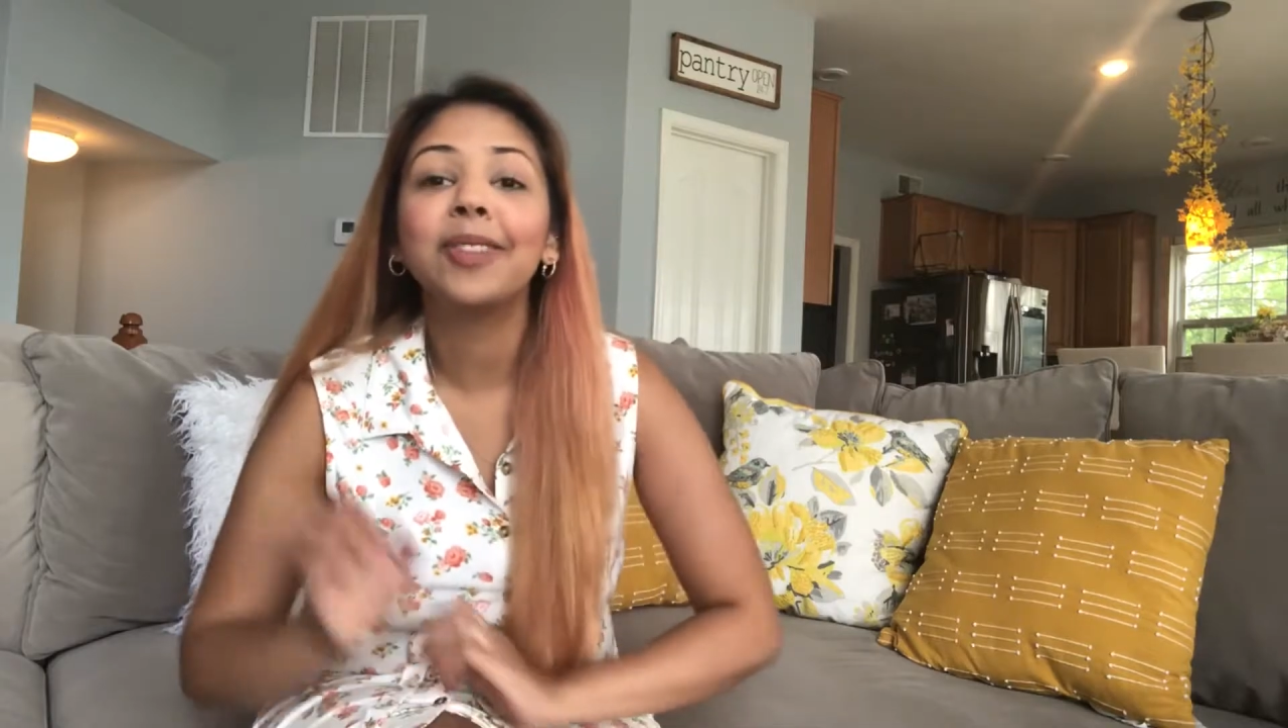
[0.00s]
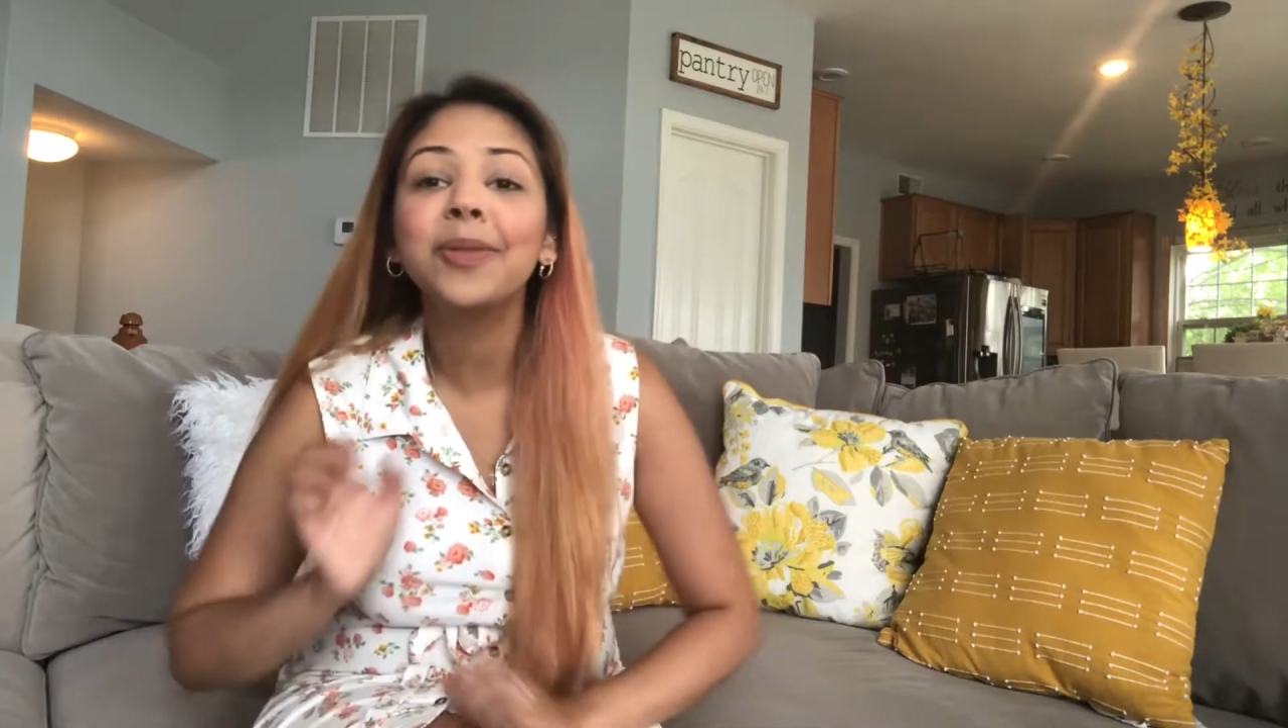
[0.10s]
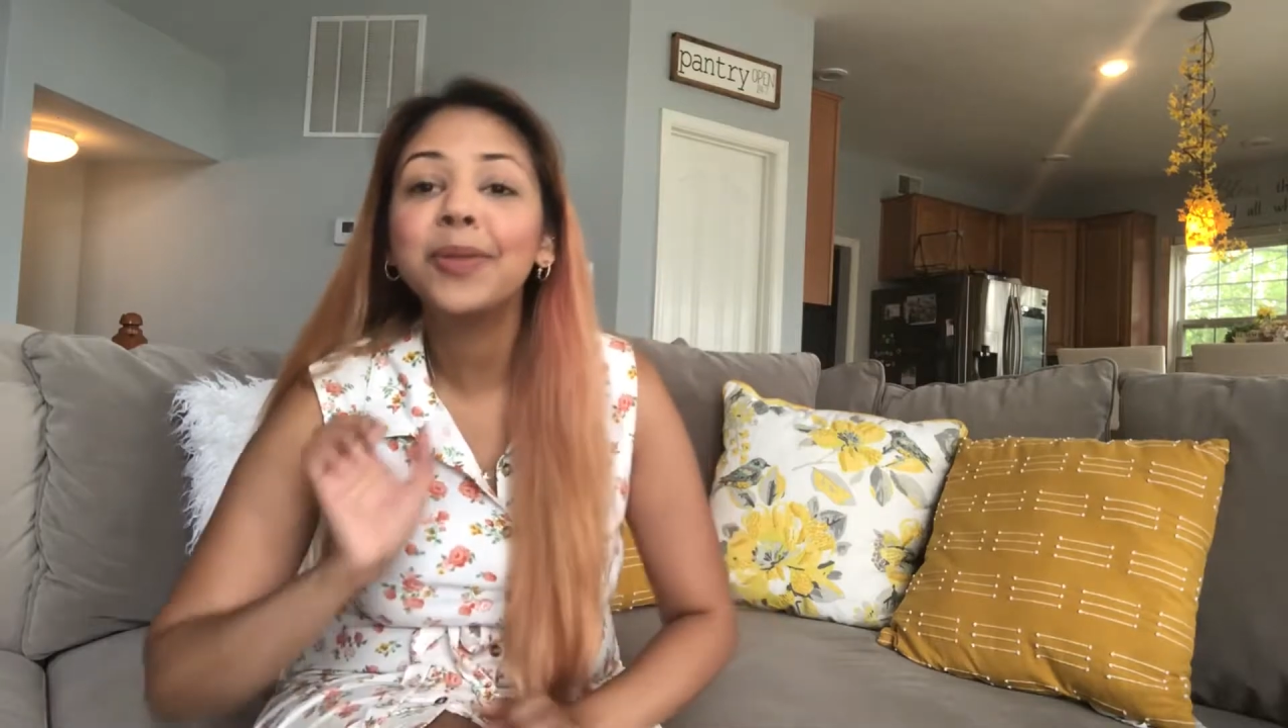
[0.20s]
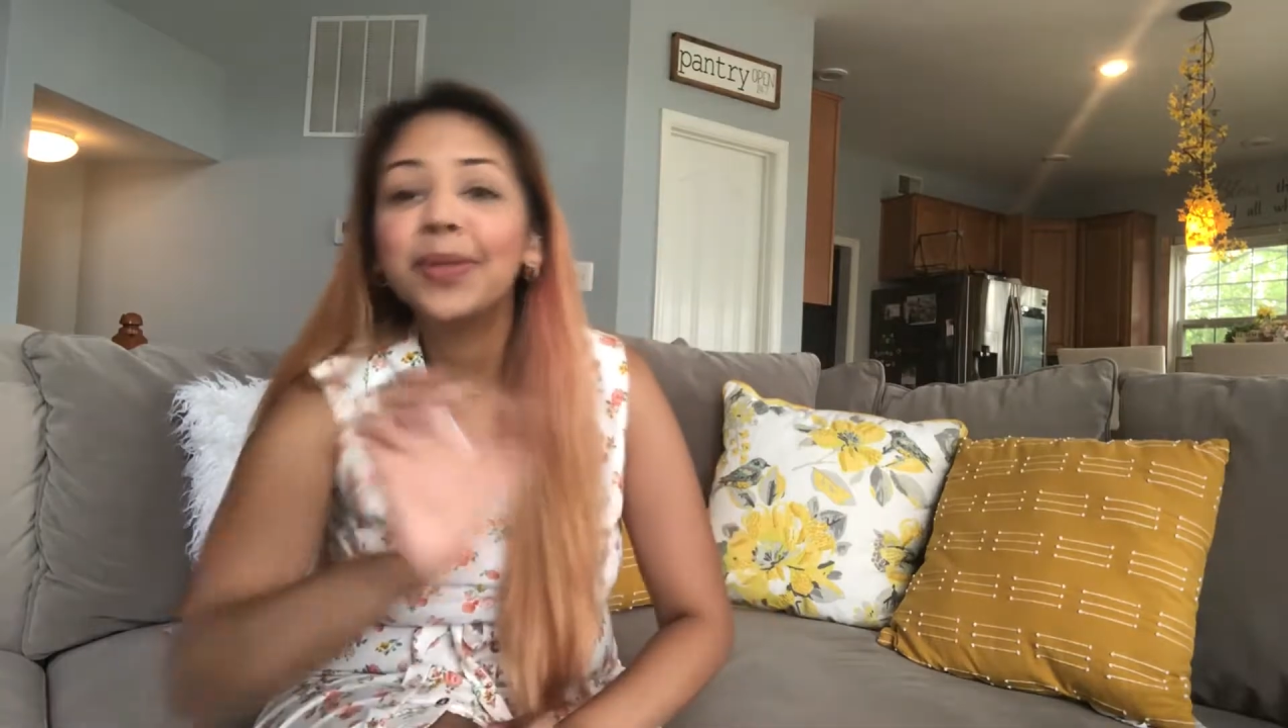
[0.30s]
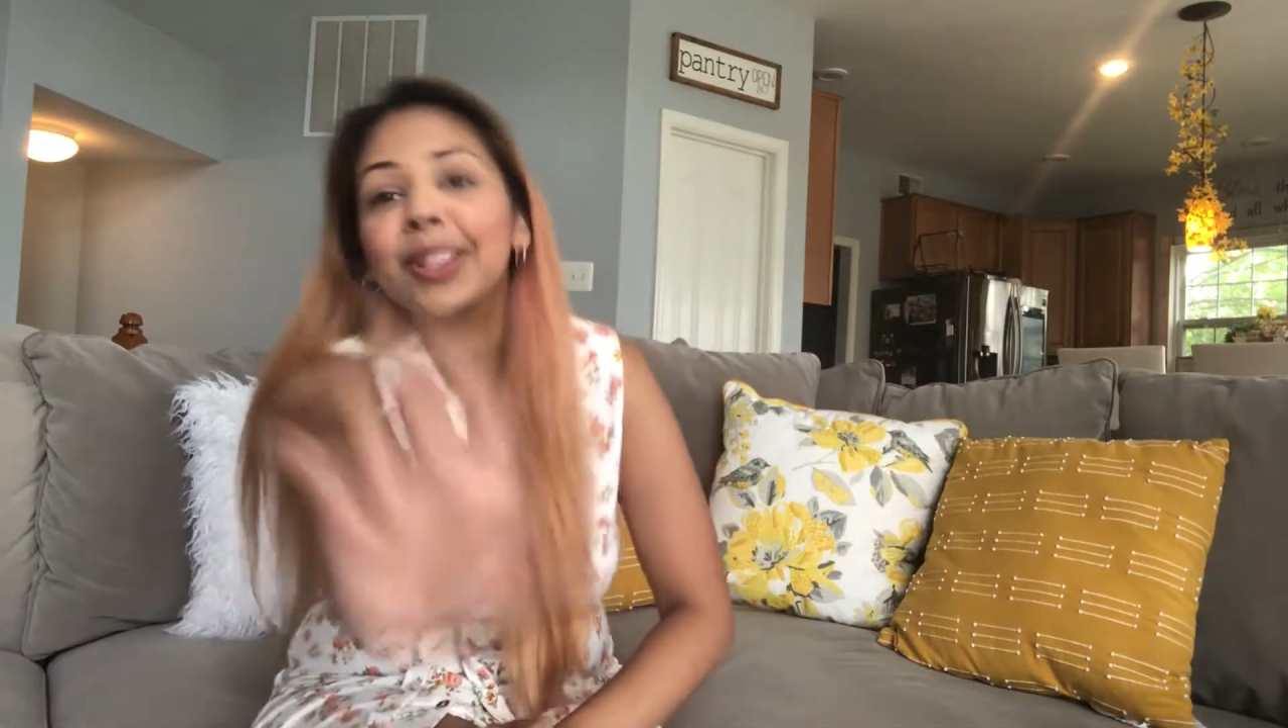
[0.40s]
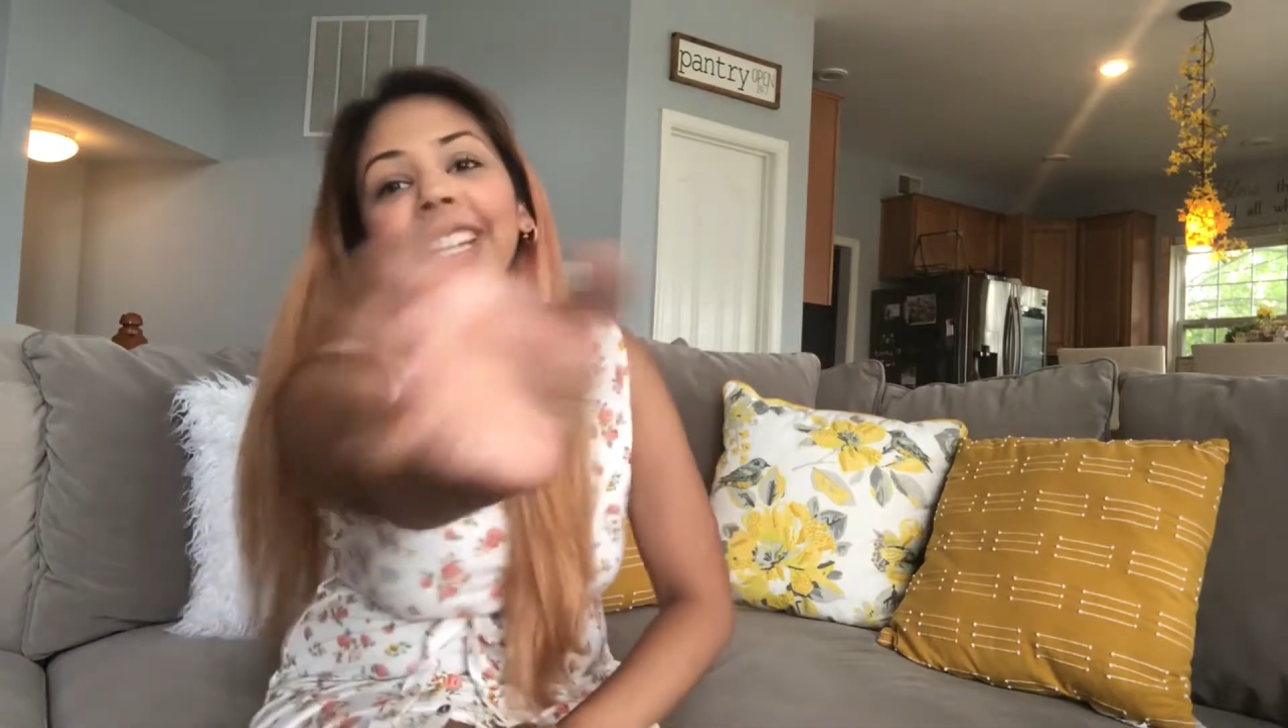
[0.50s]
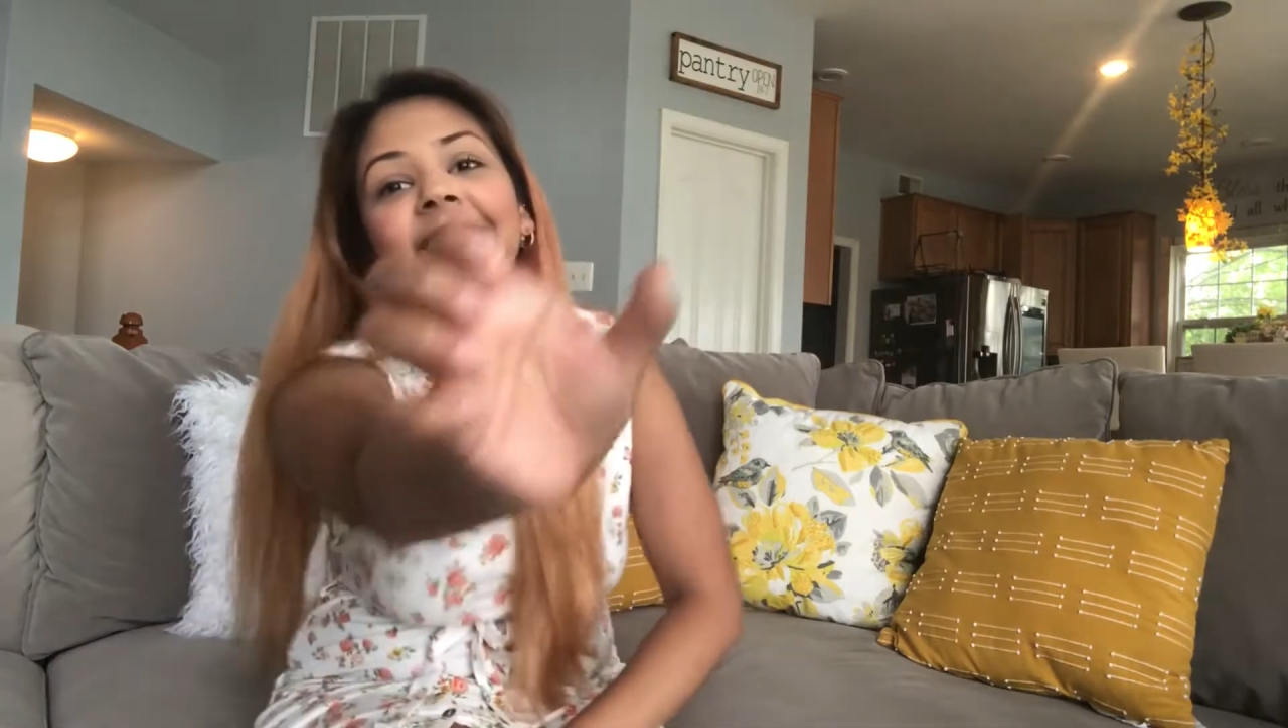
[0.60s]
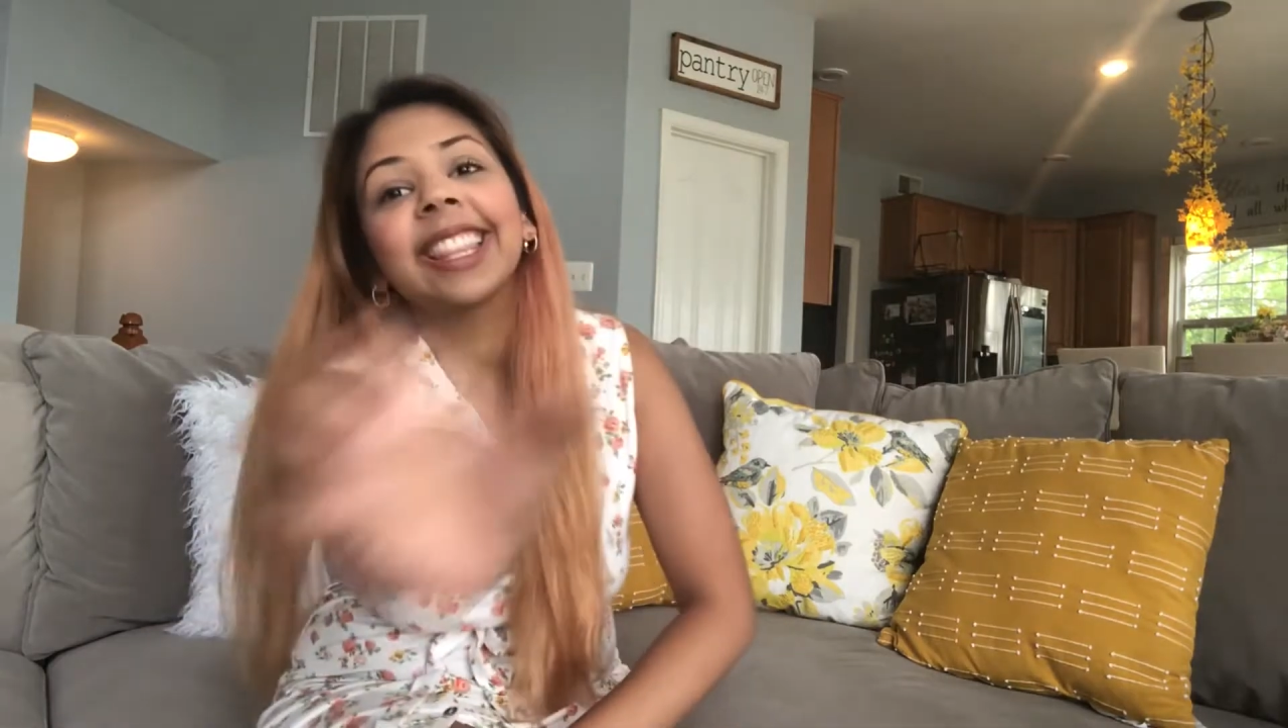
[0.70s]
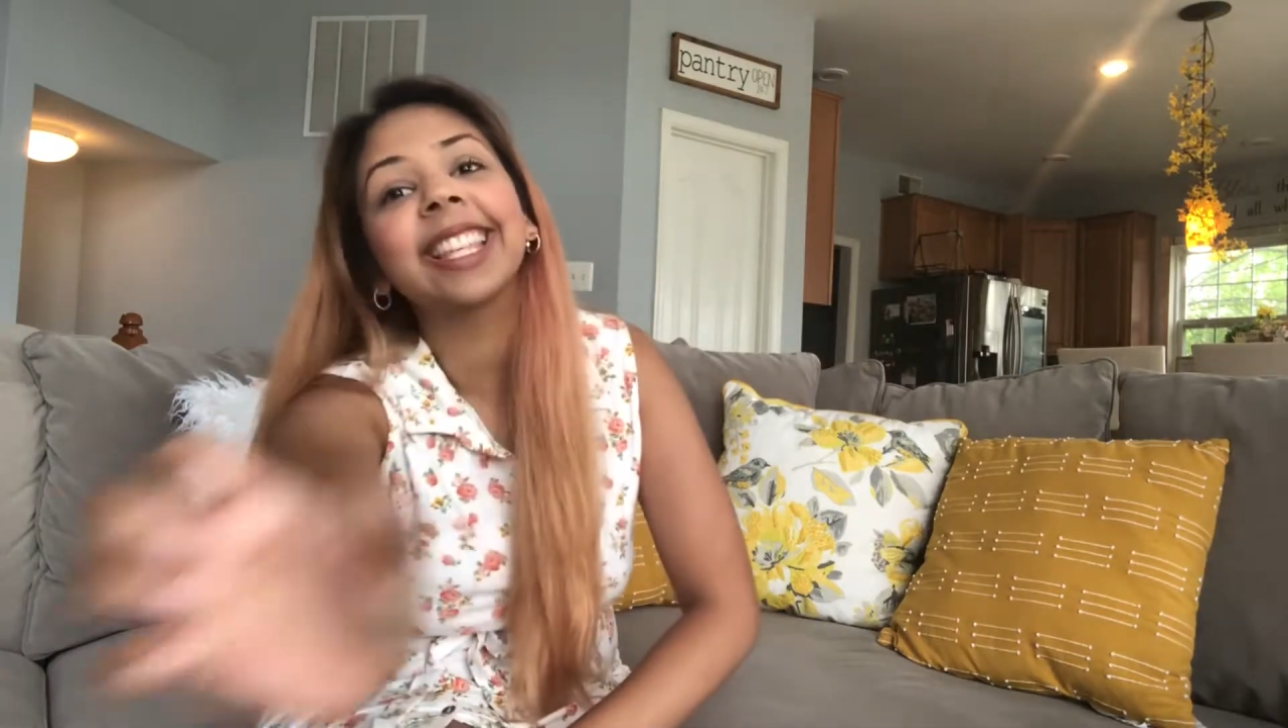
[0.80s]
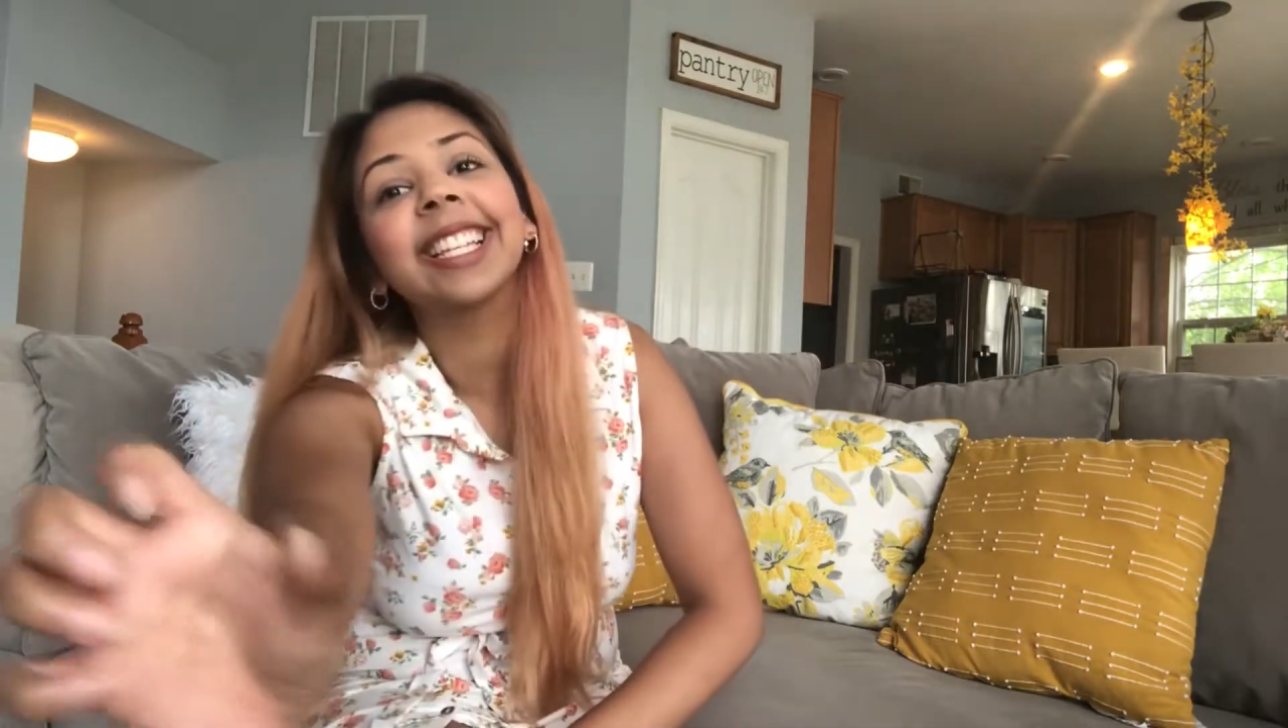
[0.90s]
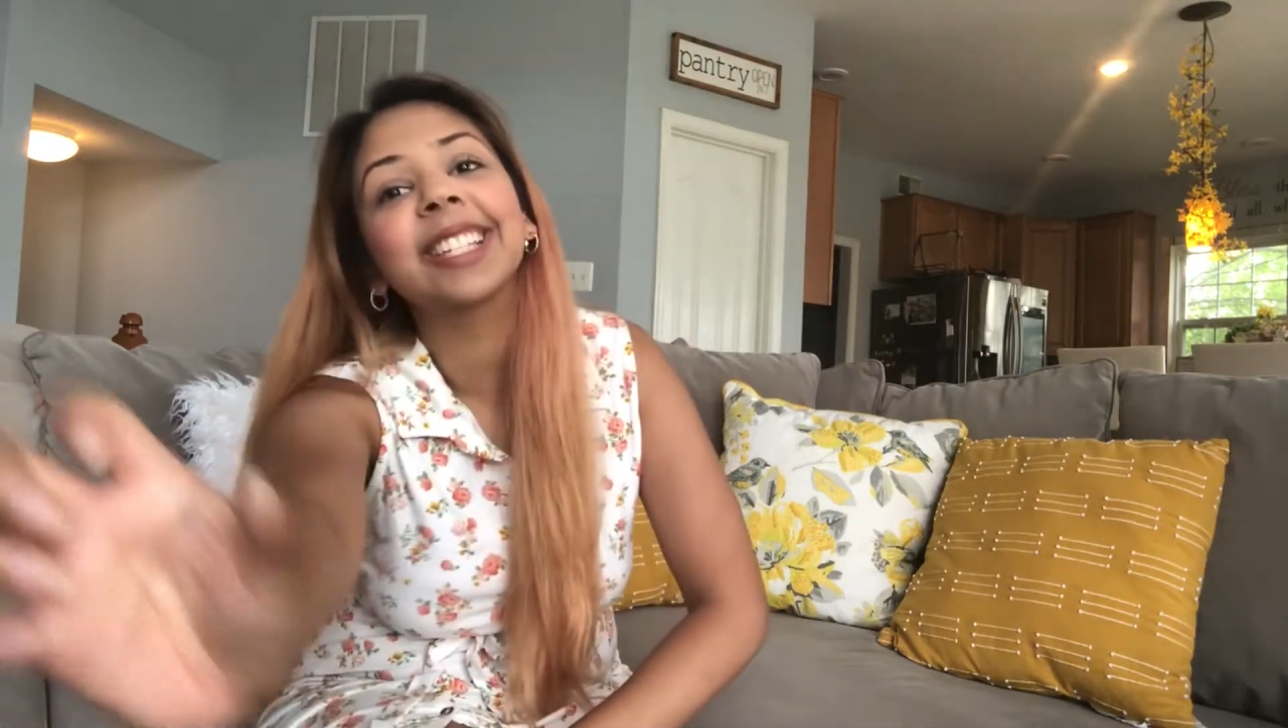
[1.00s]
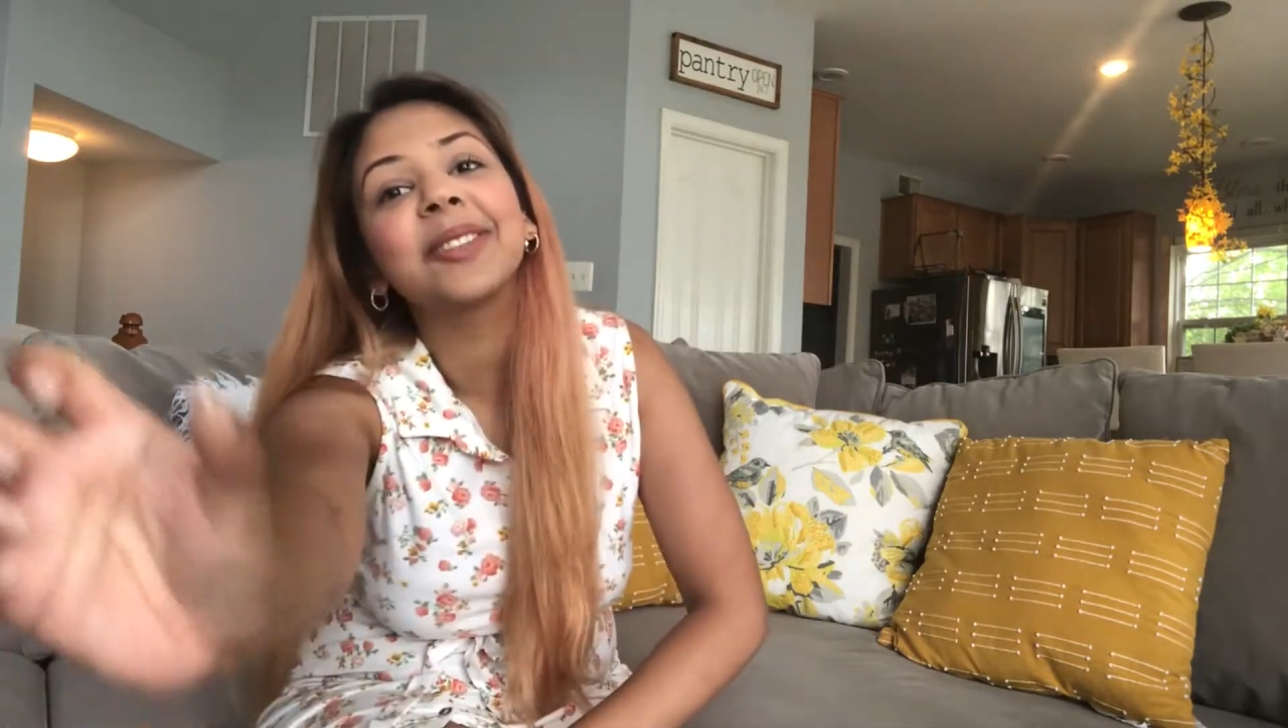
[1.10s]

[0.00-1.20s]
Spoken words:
oh, look at this,